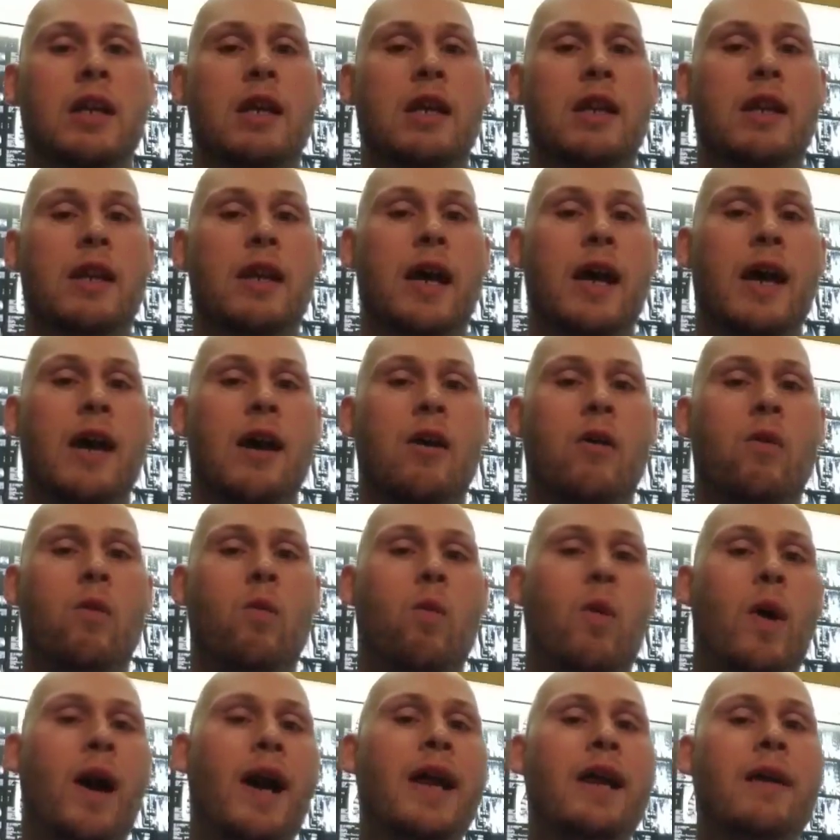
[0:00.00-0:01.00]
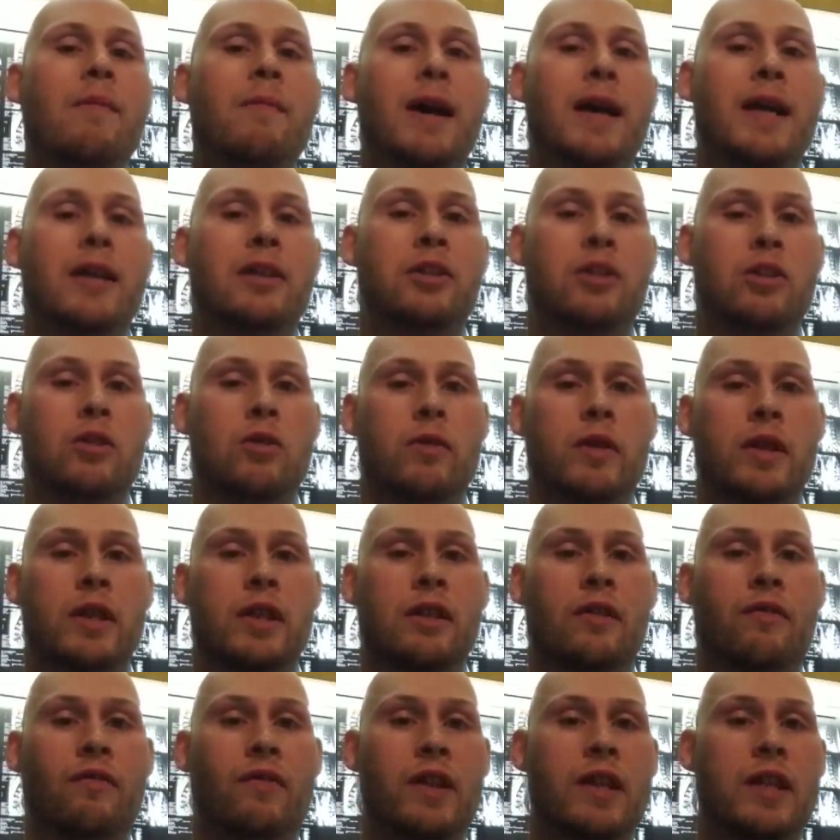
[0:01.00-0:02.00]
Now, why am I doing
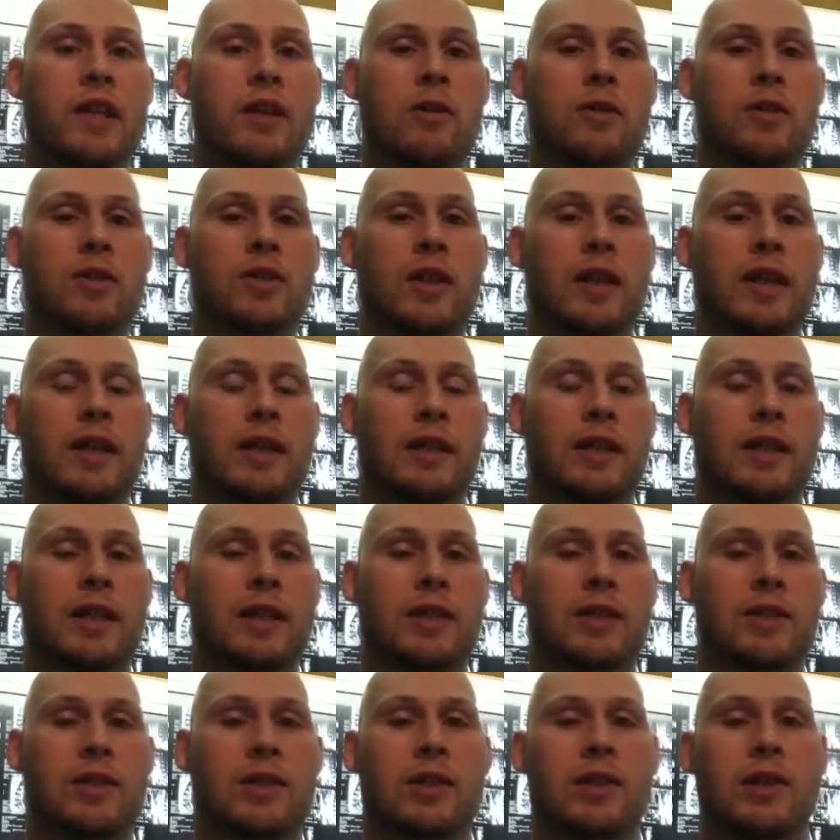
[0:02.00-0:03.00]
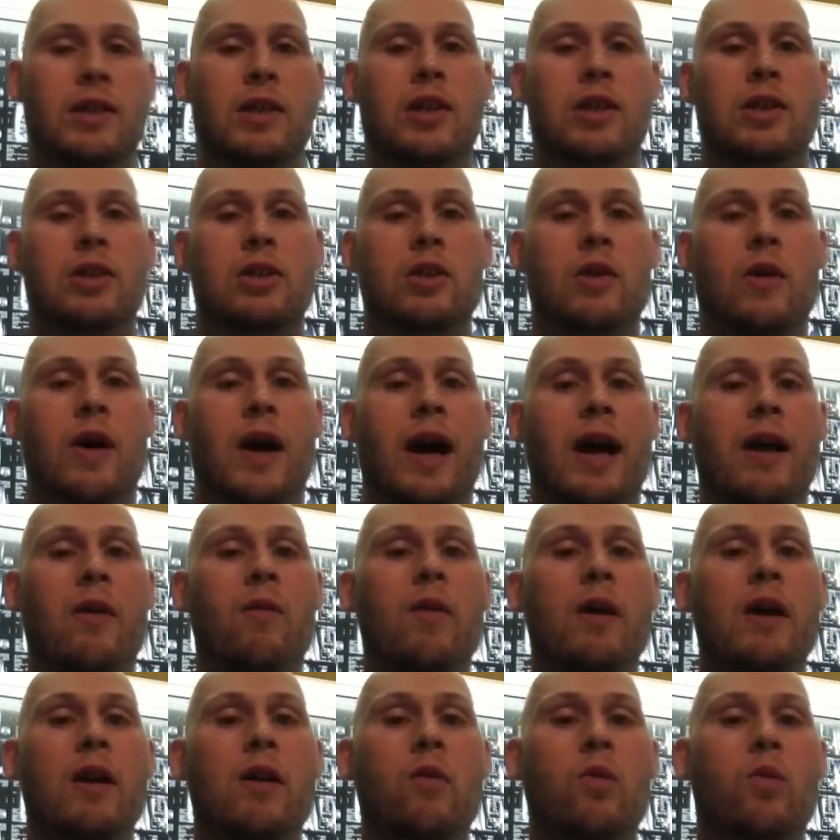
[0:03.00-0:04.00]
the videos like this? So I
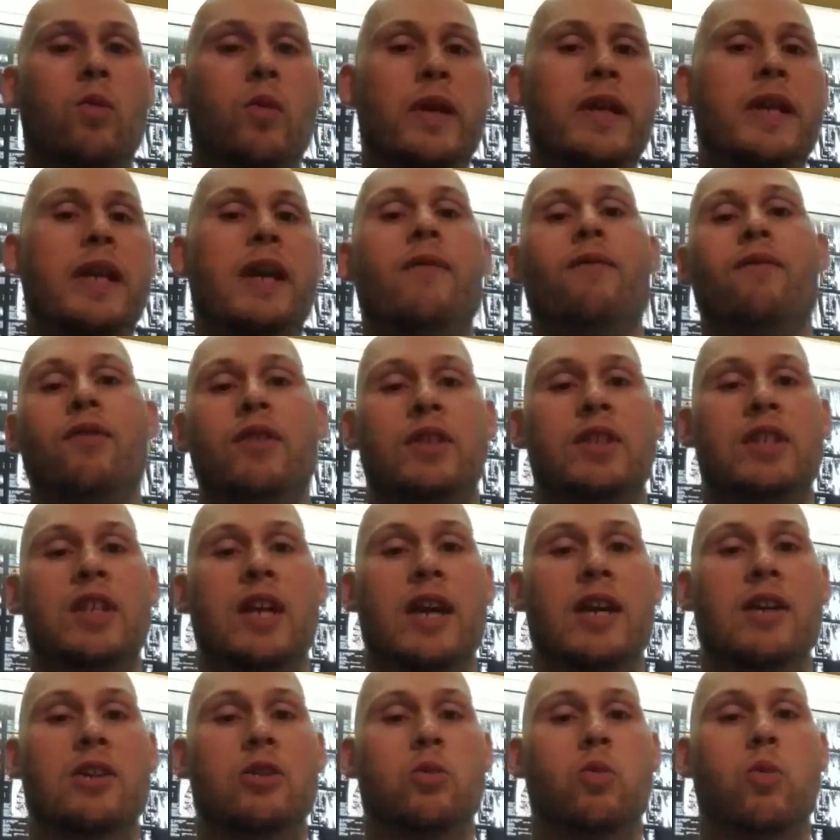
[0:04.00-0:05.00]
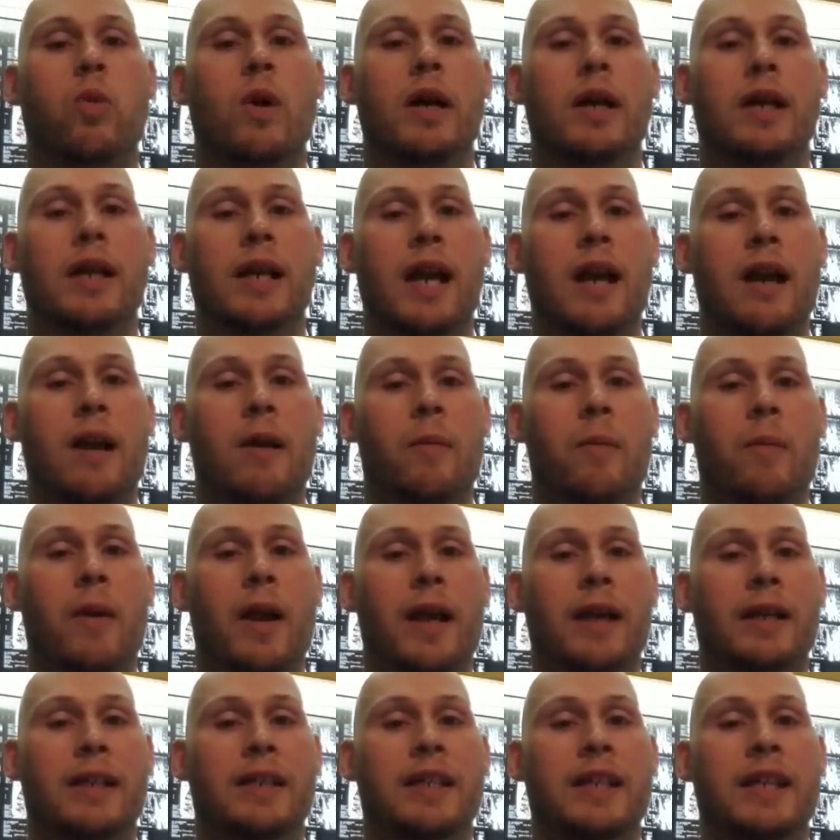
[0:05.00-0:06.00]
want to re-emphasize what
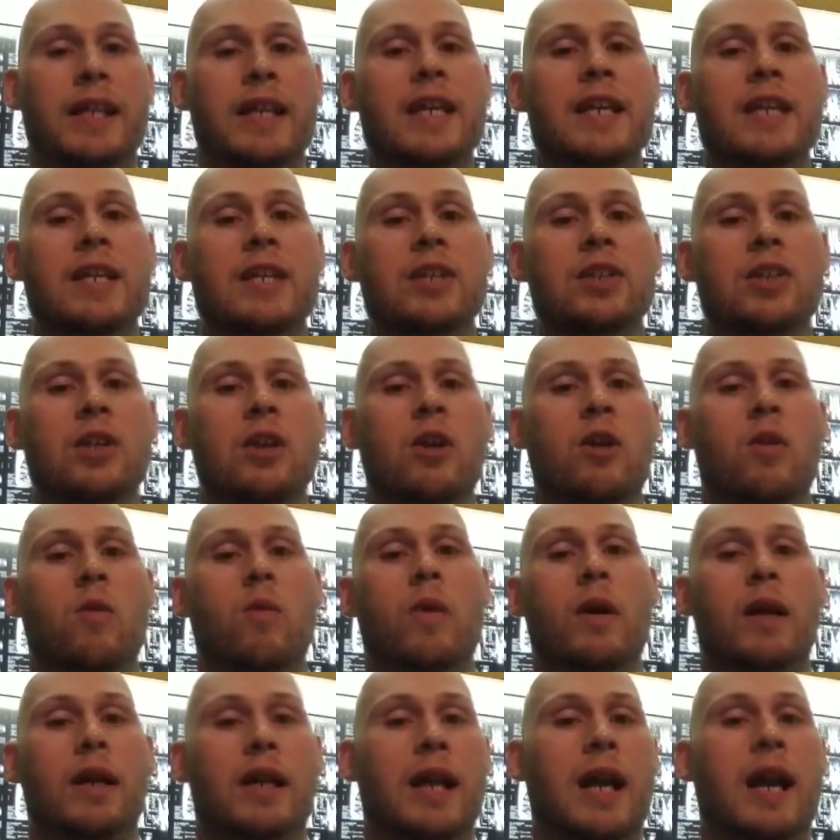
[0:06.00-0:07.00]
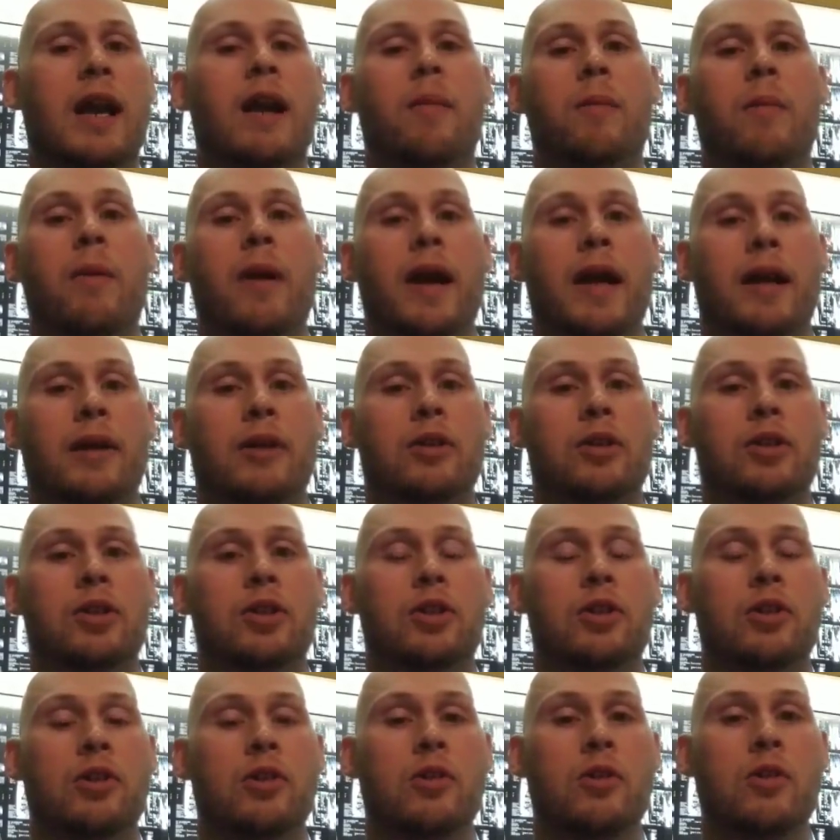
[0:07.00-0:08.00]
chiropractic is, what chiropractors
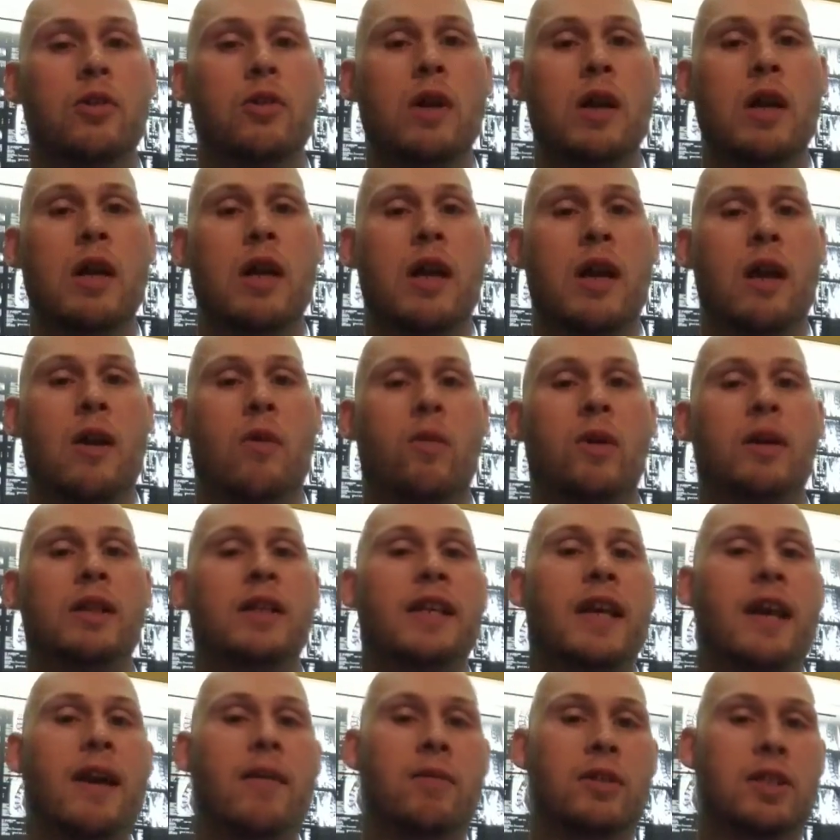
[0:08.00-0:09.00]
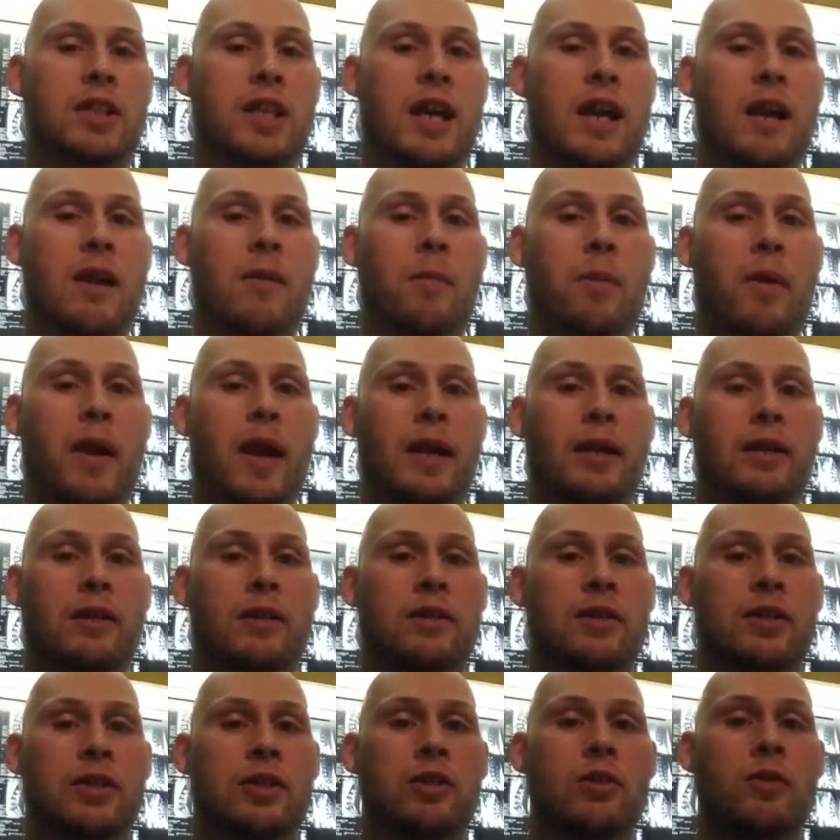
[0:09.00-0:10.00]
do, and what the average chiropractor
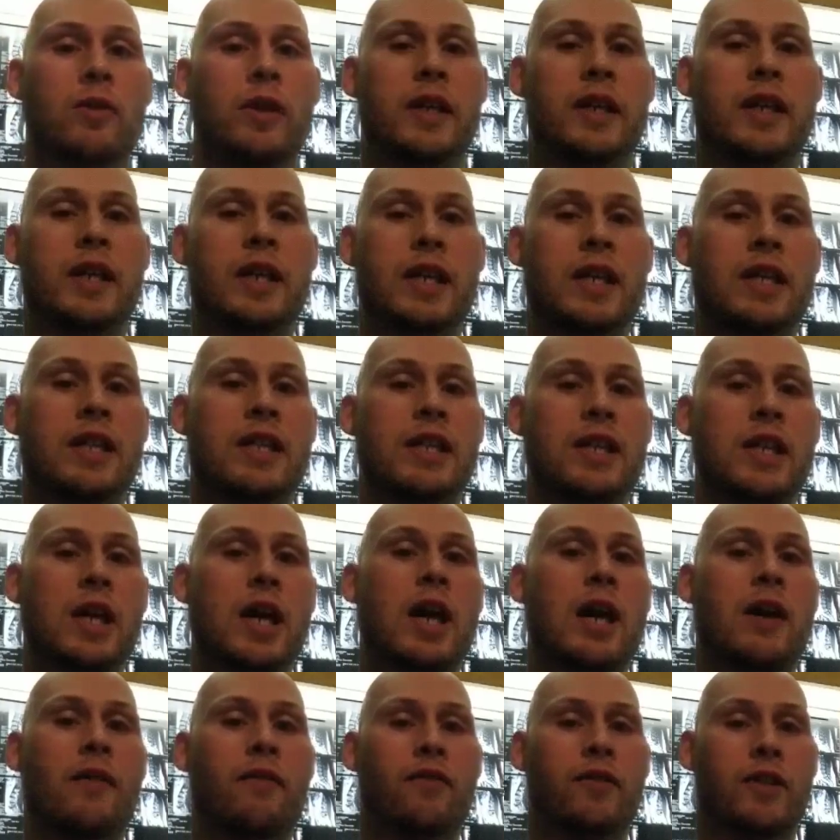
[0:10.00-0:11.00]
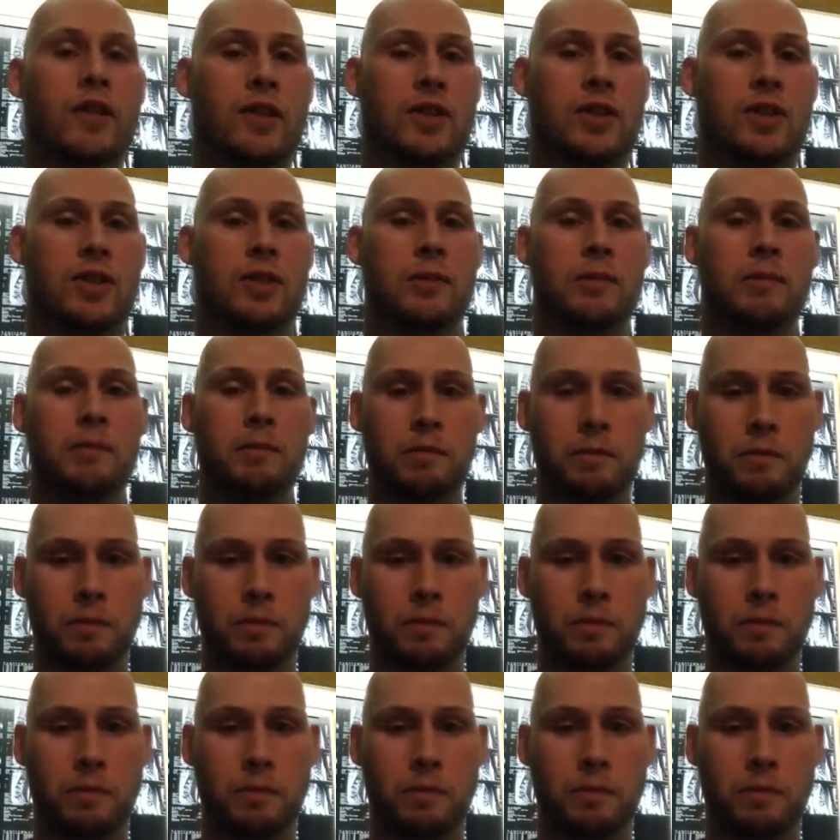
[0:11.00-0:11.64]
is doing in the office.